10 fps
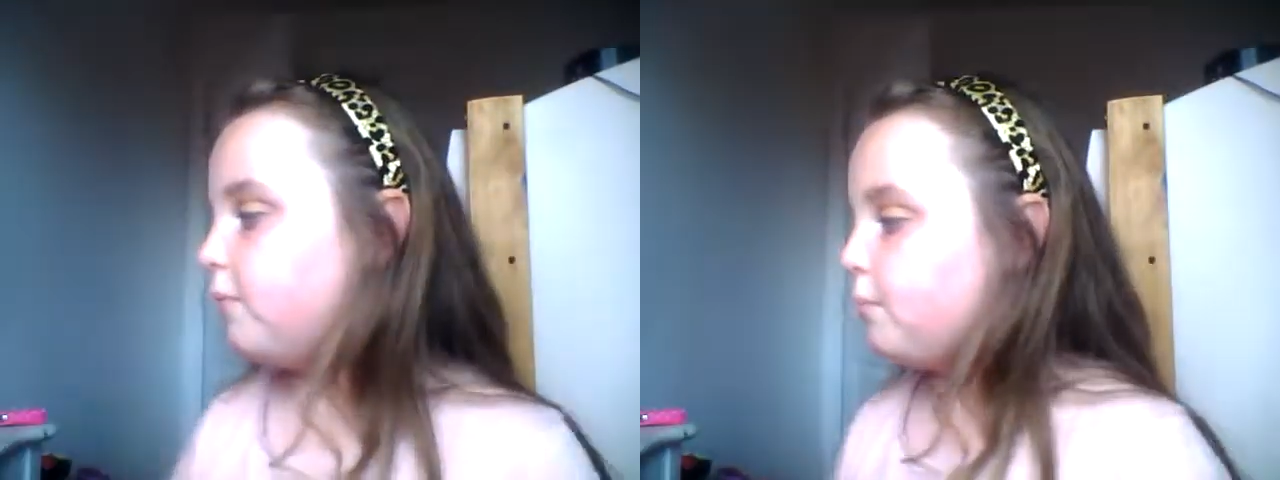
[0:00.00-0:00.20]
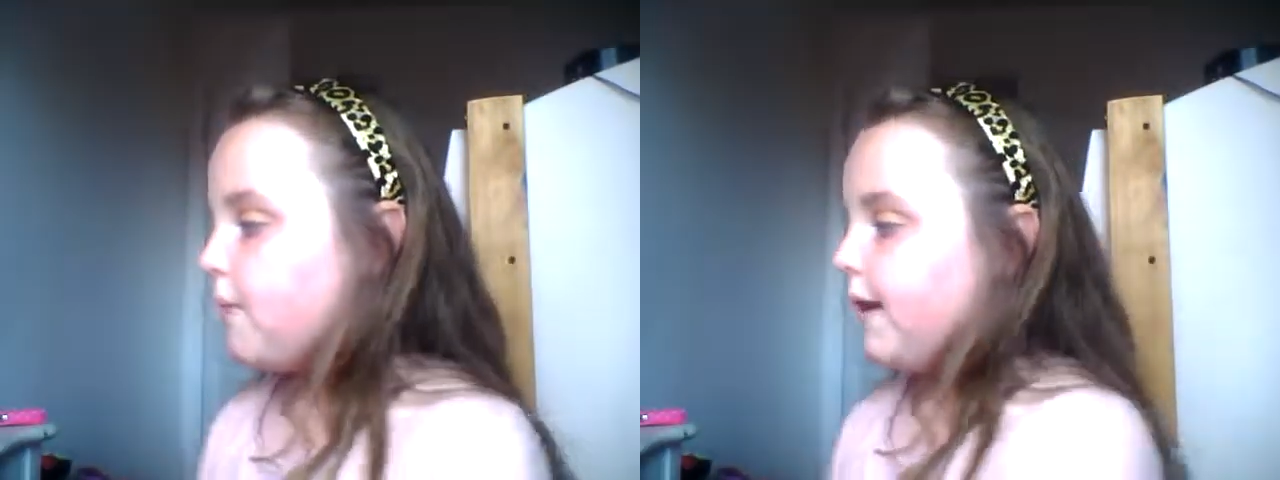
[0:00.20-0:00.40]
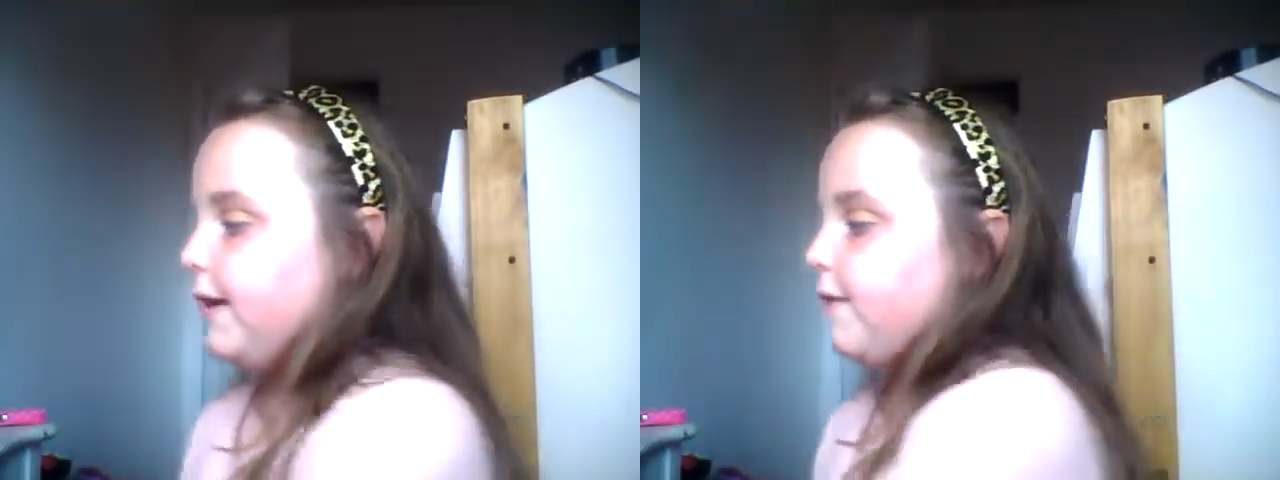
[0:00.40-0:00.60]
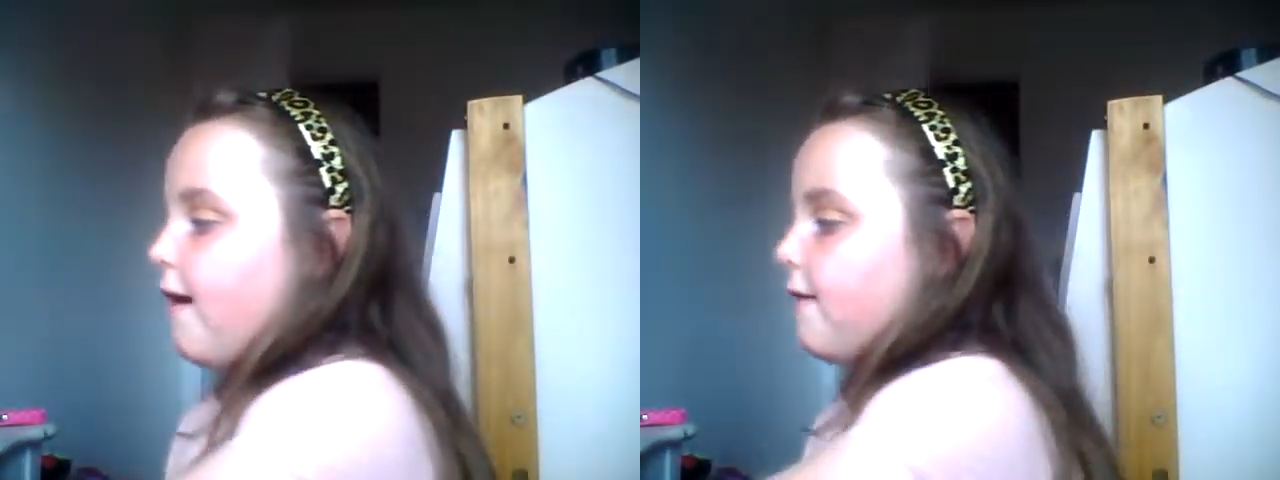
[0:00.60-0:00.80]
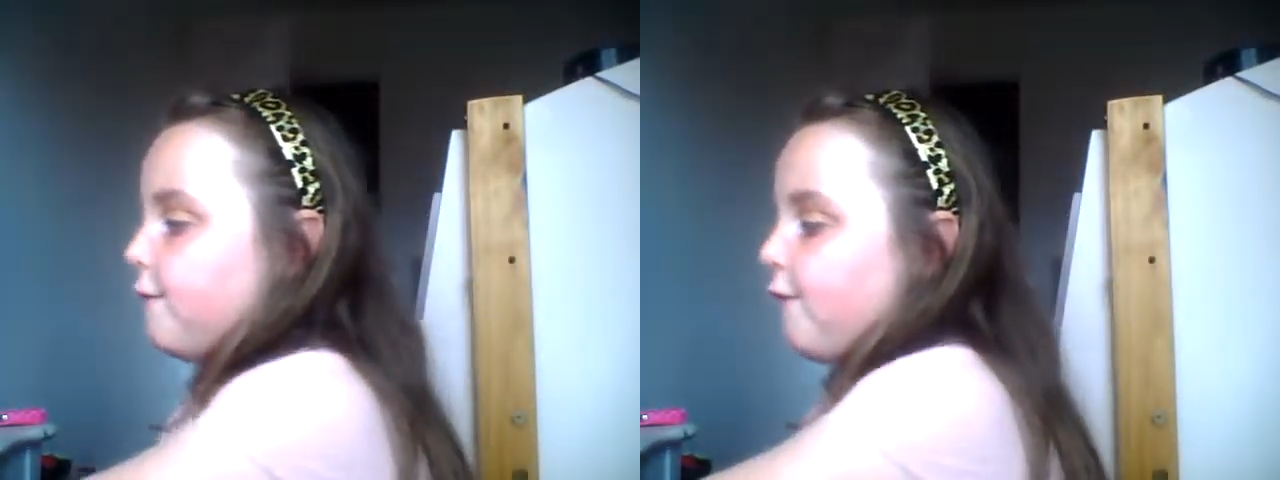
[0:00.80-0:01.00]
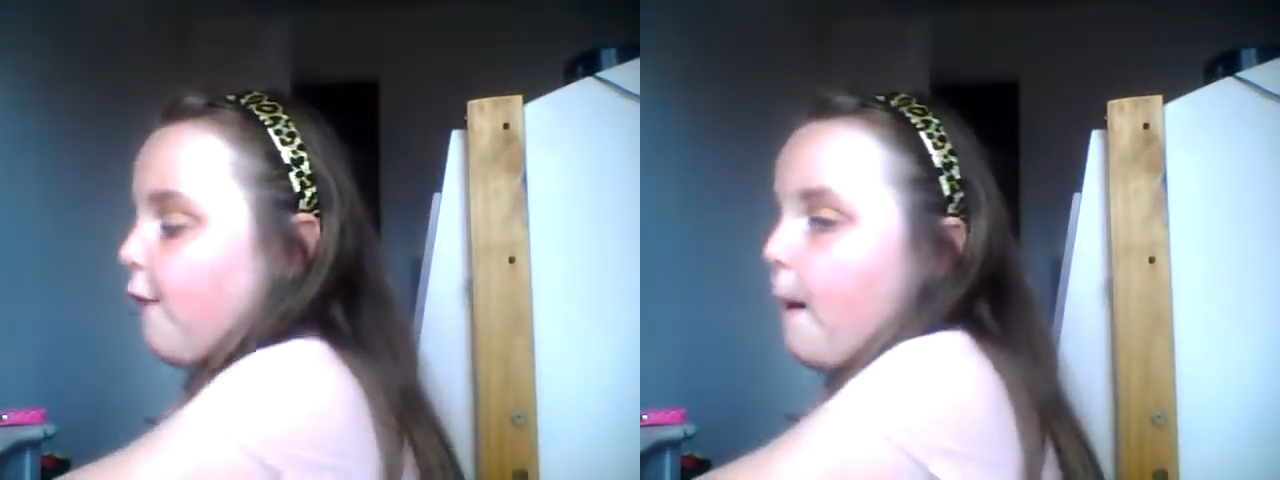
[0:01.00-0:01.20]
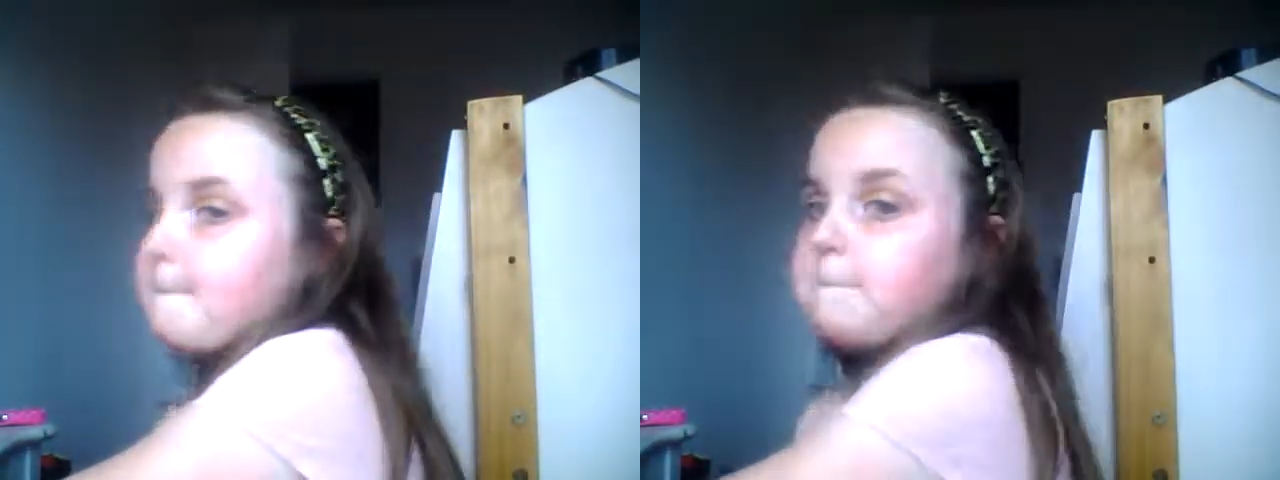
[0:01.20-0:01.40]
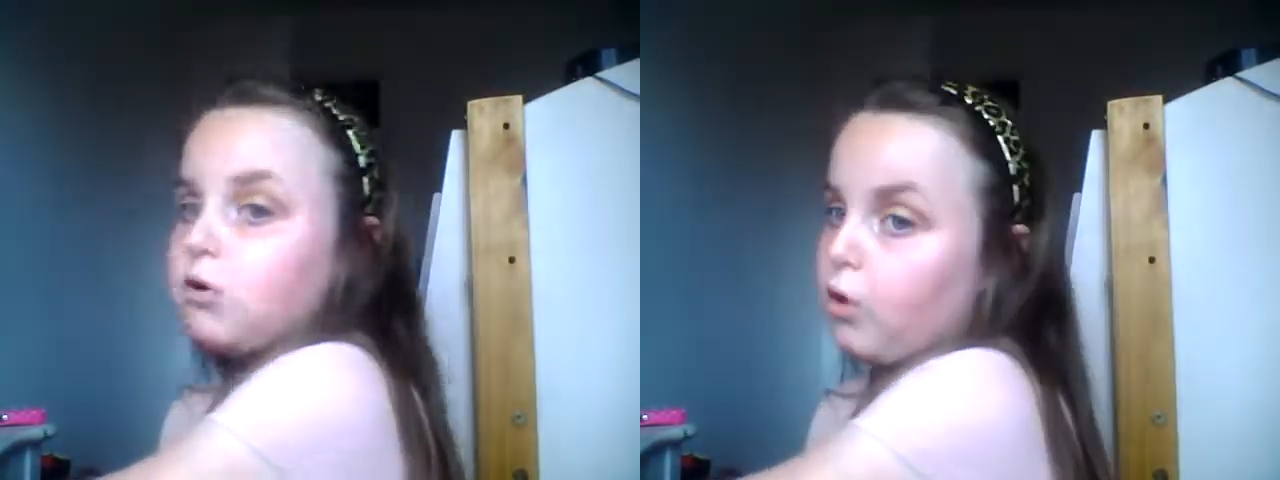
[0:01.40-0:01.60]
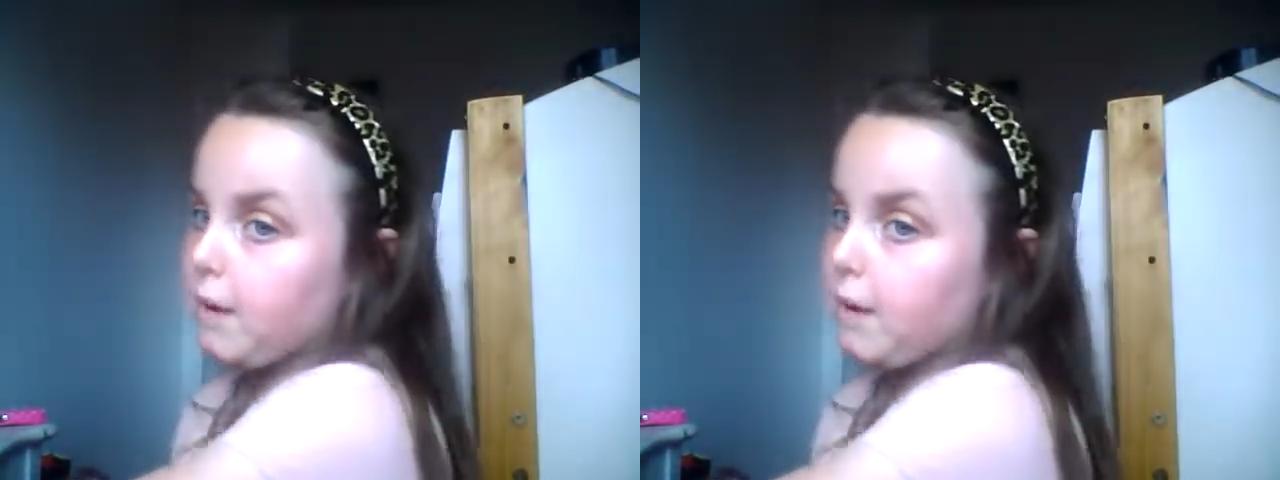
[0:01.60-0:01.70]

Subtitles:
Primark for my